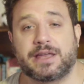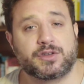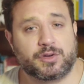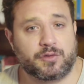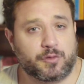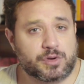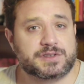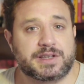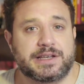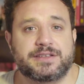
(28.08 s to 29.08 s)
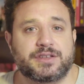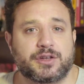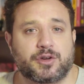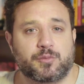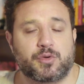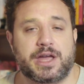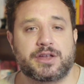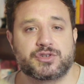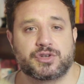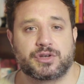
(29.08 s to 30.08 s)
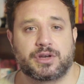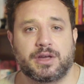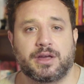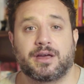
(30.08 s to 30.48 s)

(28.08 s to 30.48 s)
And of course, listening comprehension,